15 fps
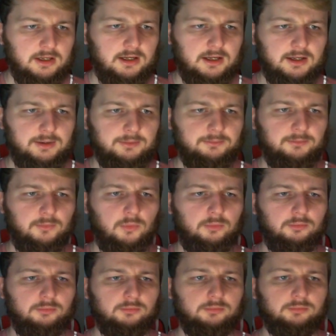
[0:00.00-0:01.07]

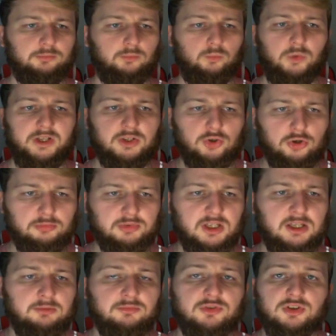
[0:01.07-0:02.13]
Win your home
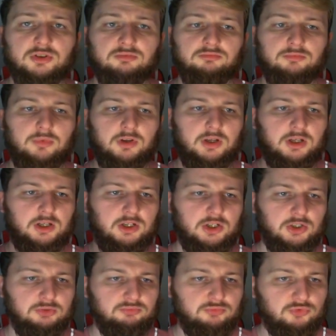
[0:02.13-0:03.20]
games,
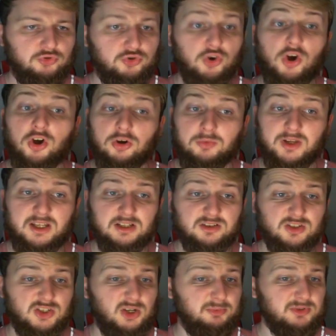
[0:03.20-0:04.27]
draw away to
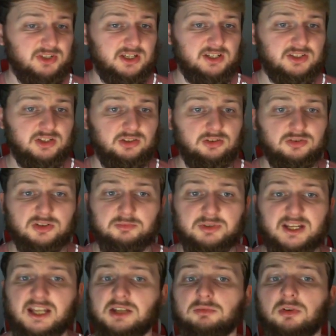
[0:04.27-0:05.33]
top 6 and look to beat
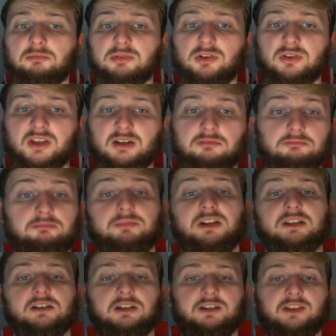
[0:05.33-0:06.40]
anyone below that.
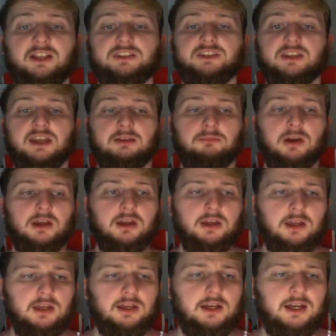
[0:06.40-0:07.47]
Basically, that's the aim.
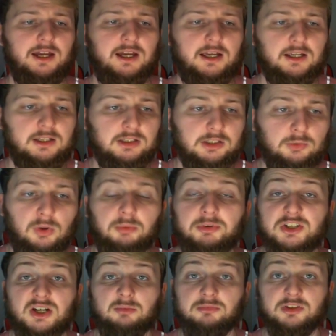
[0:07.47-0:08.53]
You will be
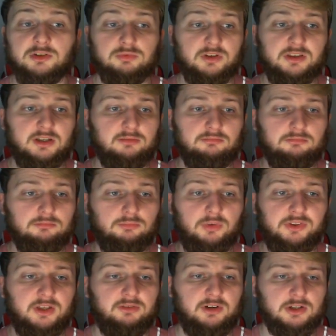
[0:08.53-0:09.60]
champions with
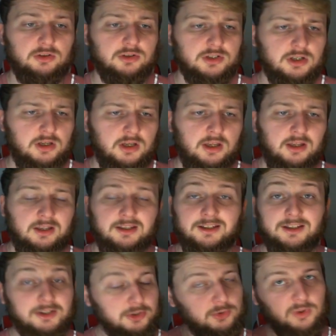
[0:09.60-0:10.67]
that record.
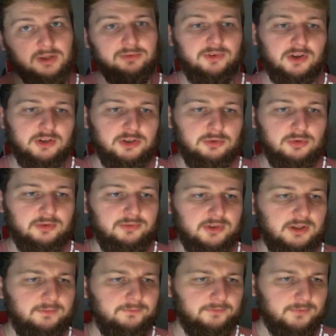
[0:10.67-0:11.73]
Quick Fergie quote for you.
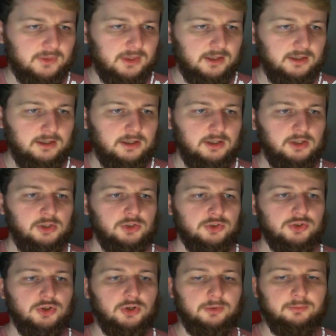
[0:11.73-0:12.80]

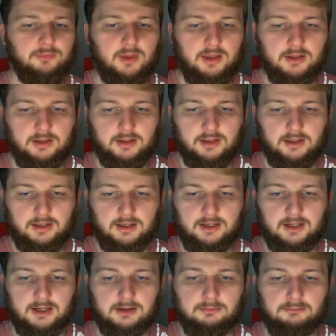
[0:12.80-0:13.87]
So,
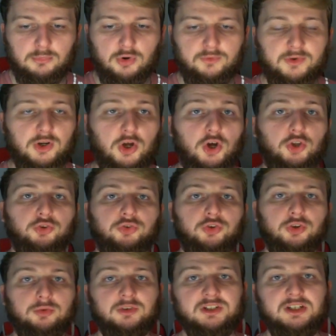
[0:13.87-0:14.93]
moving on
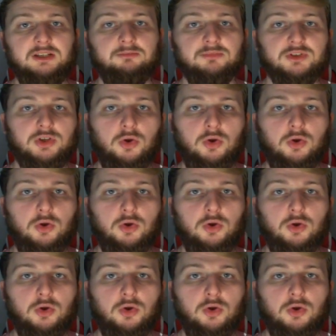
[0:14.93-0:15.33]
to the teams.